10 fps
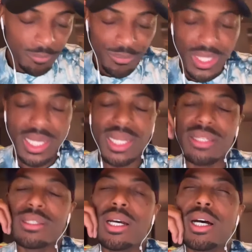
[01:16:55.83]

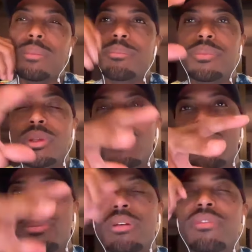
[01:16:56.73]
And we
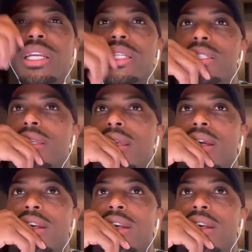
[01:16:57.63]
put Vegas in there,